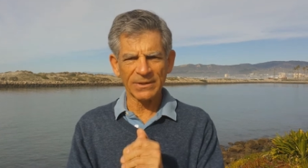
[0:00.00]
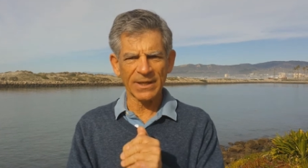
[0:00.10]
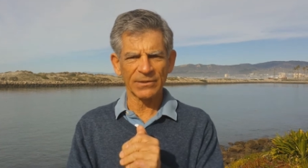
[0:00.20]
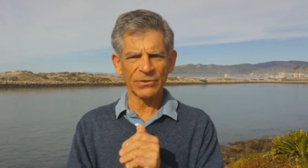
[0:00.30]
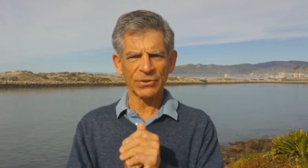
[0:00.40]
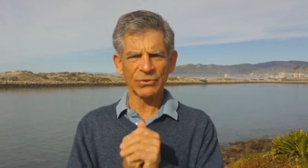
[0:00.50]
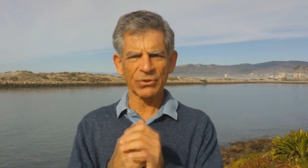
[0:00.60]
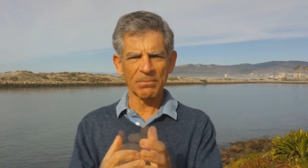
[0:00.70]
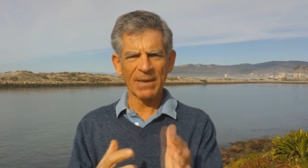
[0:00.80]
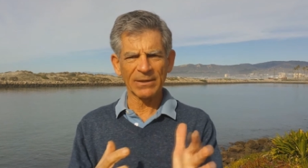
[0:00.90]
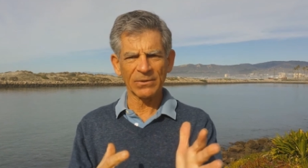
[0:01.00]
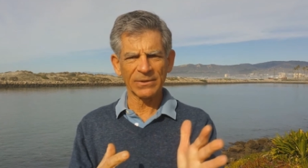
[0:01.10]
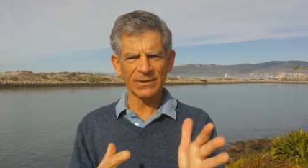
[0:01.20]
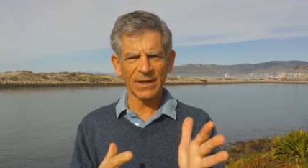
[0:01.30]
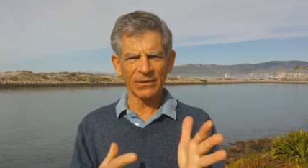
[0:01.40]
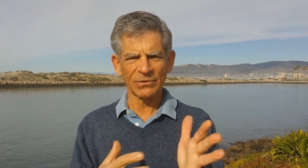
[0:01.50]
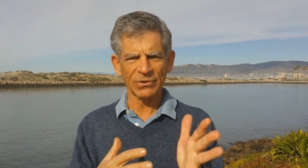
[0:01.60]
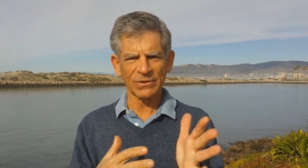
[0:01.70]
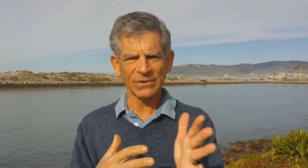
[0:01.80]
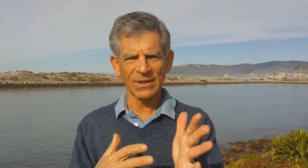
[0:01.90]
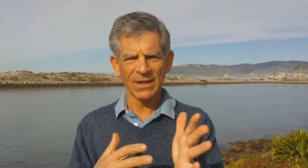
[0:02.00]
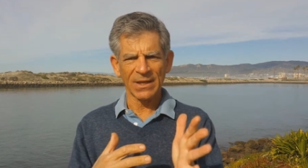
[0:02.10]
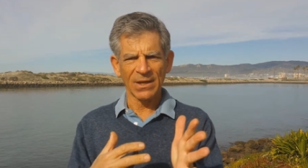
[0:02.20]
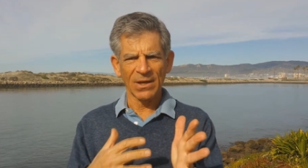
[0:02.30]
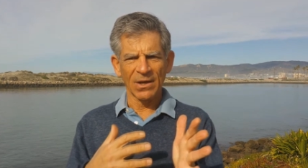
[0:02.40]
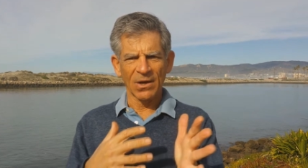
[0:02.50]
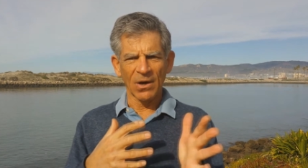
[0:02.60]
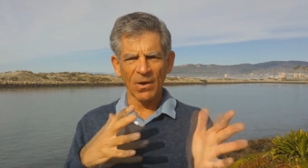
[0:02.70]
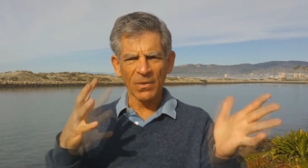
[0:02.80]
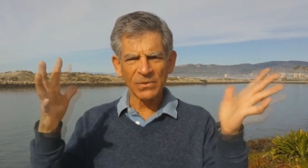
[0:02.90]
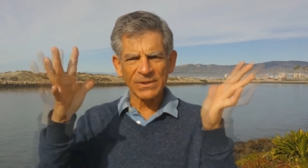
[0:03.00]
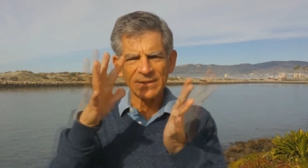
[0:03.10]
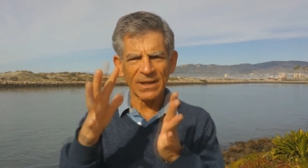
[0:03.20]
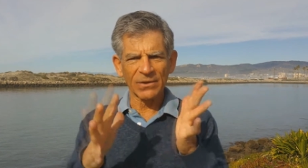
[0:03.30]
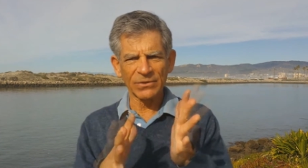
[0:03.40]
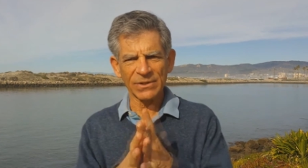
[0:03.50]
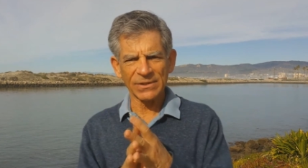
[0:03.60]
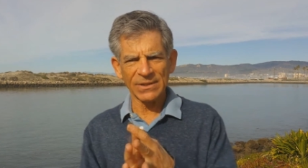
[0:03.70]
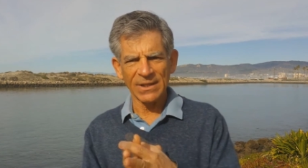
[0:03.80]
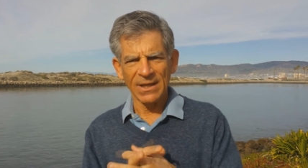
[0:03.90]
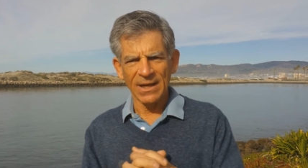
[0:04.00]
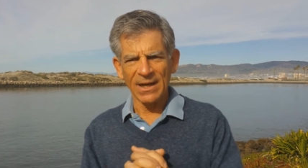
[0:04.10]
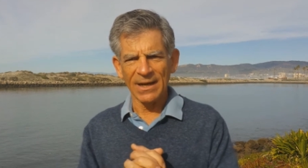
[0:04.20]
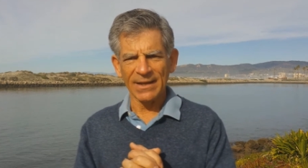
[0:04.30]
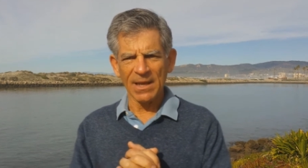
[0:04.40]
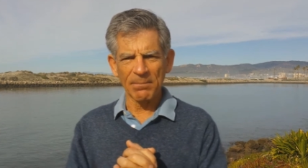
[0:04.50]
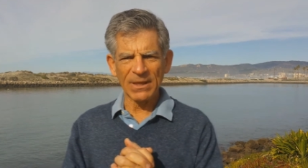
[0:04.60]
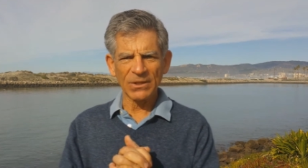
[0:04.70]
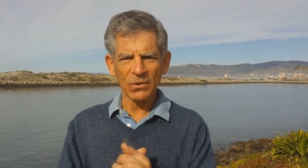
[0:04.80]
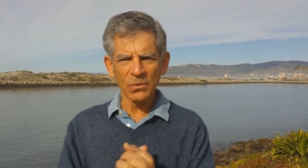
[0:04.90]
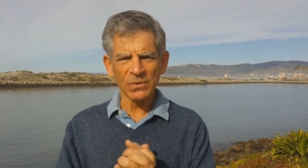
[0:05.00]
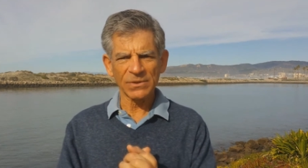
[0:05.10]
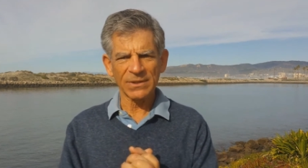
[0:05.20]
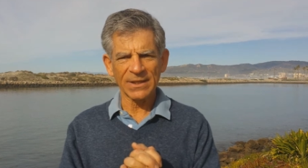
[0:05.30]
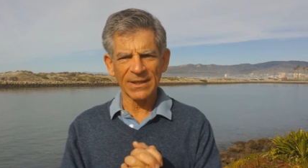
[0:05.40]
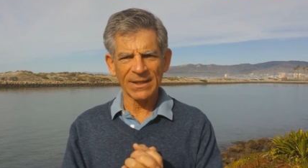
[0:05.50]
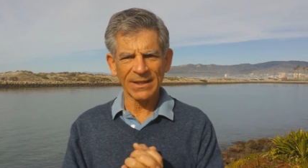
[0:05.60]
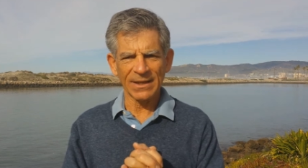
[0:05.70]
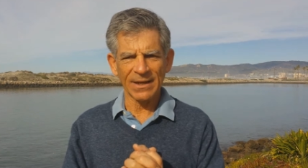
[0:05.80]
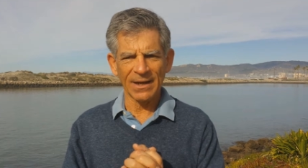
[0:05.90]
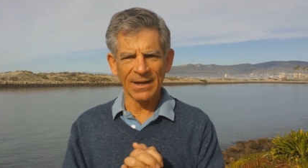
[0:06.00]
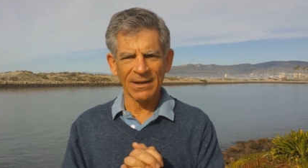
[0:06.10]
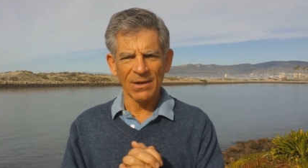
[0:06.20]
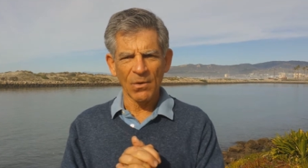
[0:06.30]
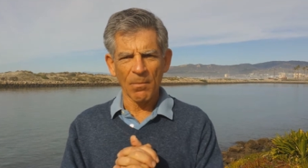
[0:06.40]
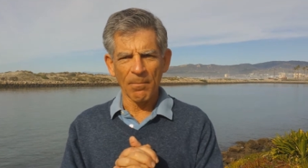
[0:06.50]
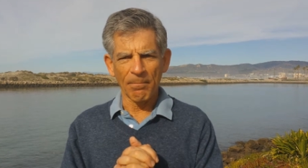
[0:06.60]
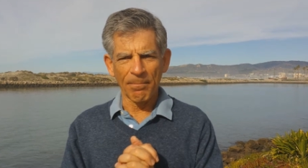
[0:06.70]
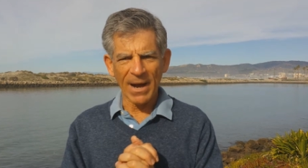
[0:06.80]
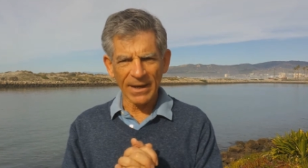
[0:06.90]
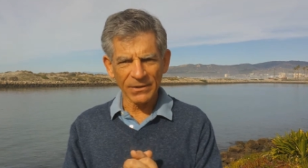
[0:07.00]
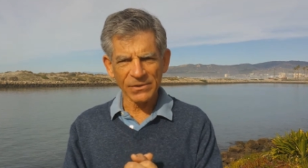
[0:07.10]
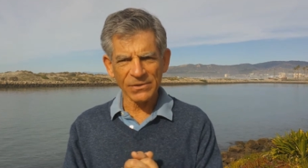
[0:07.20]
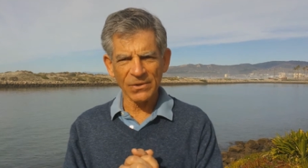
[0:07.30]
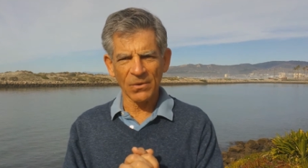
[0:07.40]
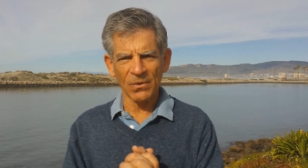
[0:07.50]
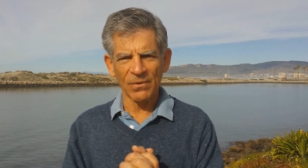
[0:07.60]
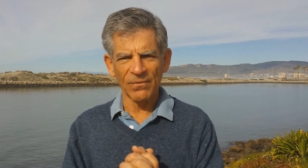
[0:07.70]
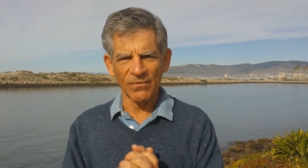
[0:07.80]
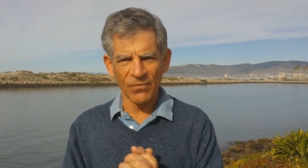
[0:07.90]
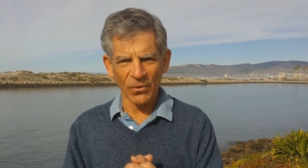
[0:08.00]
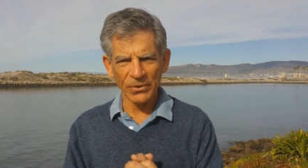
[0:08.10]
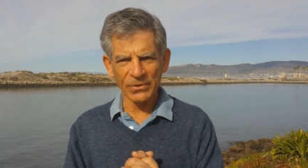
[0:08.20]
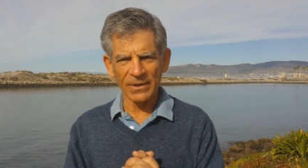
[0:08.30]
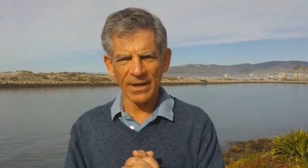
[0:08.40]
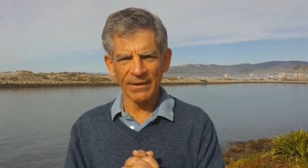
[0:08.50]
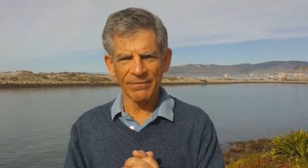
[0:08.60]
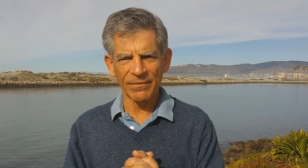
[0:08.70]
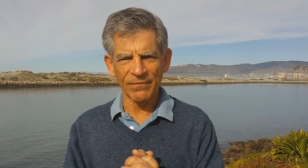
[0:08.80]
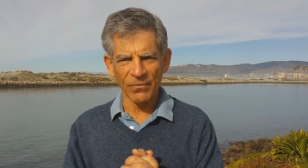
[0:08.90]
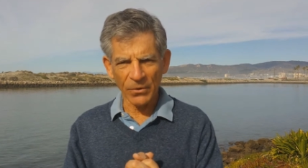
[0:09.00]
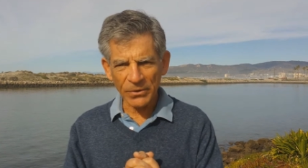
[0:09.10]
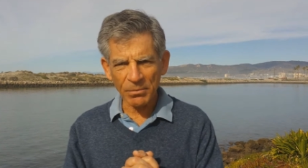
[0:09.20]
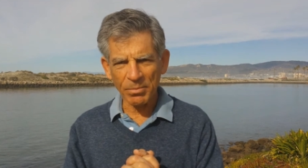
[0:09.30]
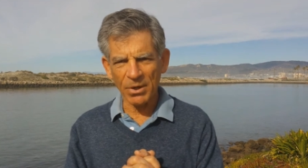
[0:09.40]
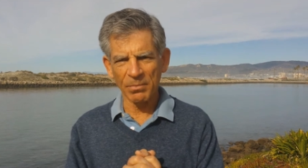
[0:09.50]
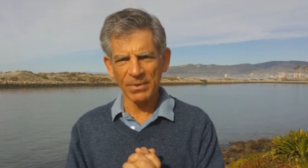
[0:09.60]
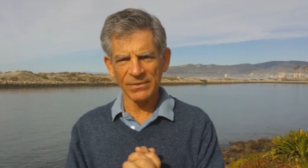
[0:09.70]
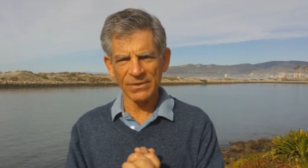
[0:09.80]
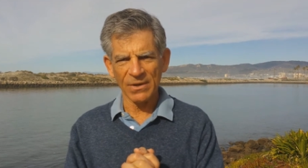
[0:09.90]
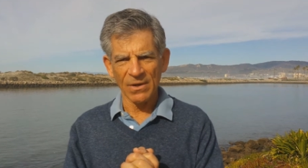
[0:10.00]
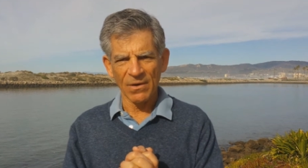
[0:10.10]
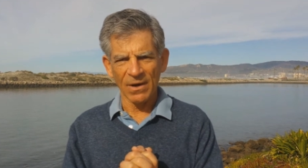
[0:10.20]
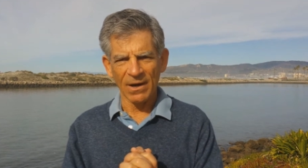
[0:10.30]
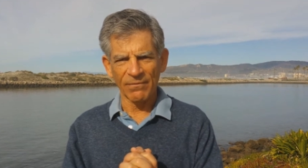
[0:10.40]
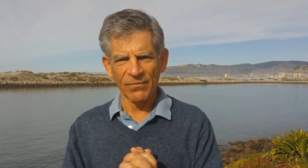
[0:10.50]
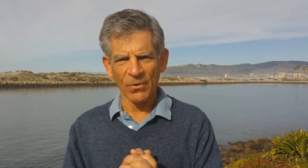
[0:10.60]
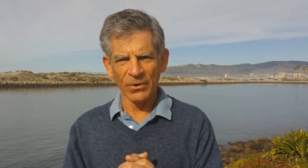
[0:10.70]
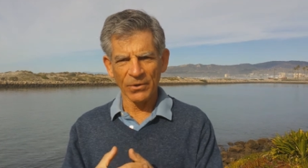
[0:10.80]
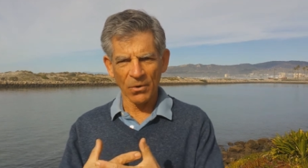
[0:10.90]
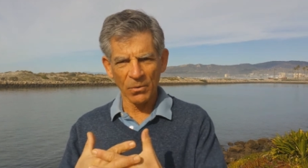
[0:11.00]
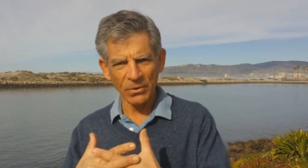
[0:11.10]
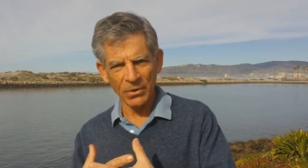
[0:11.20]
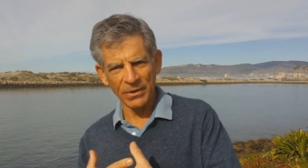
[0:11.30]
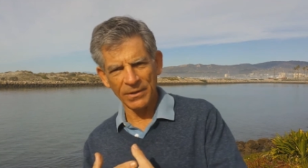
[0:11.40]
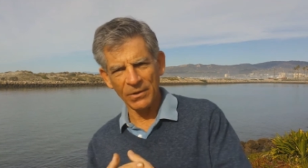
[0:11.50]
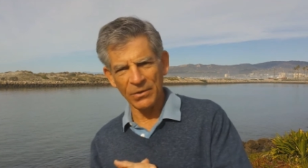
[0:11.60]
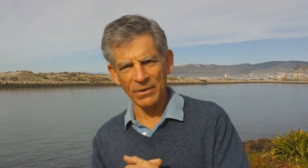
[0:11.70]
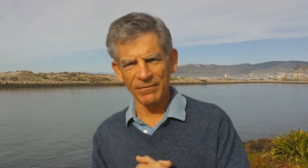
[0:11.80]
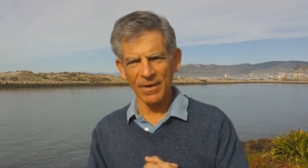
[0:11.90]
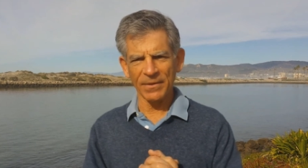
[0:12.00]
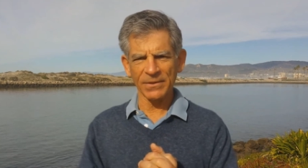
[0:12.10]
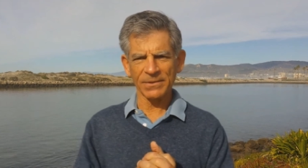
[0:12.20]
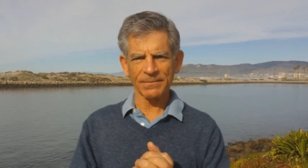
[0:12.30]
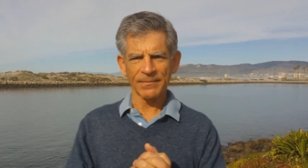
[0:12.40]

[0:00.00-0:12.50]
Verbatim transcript: intelligence, your mental intelligence. All those intelligence uh, can be used uh, by your soul for your life, for your purpose, uh, for your own good and the good of others.